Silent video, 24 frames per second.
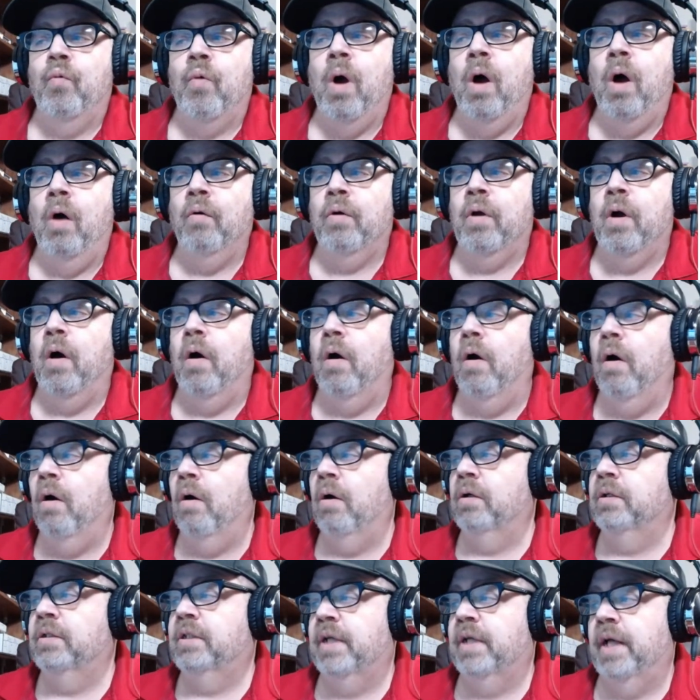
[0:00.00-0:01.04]
raw
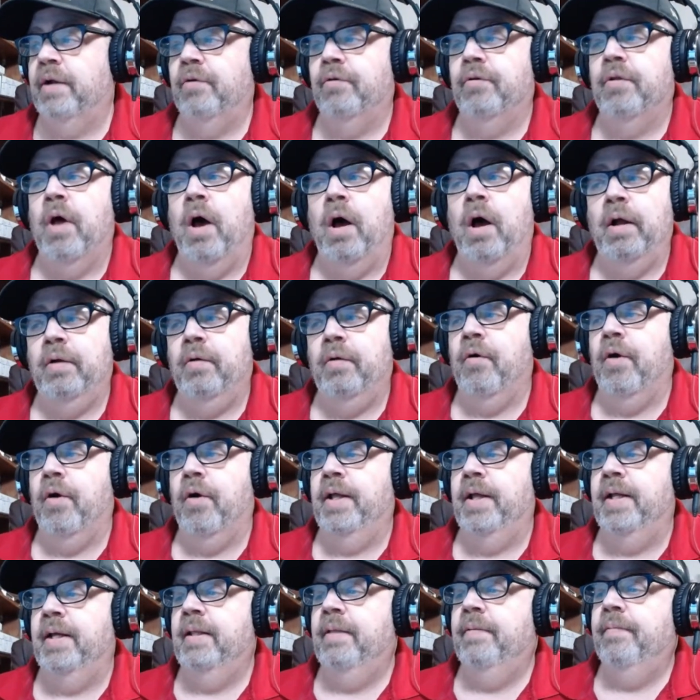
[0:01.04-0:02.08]
cards that are not
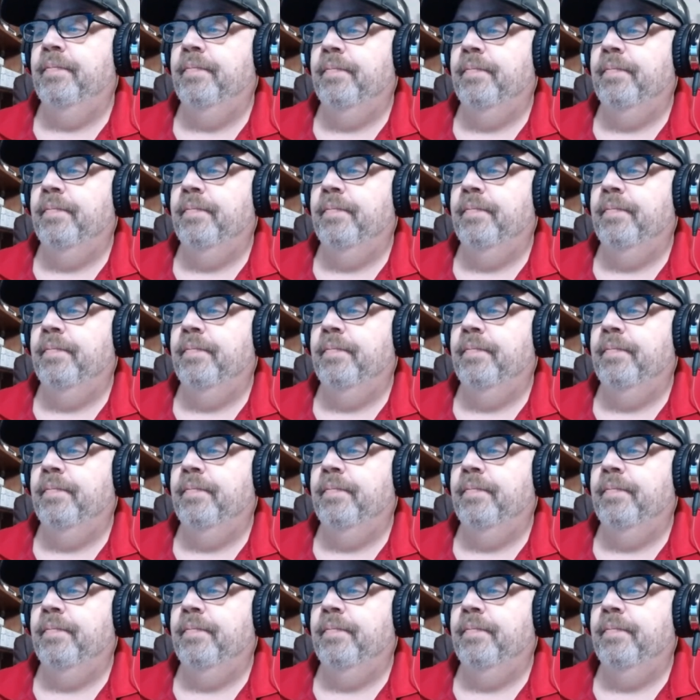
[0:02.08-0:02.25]
graded.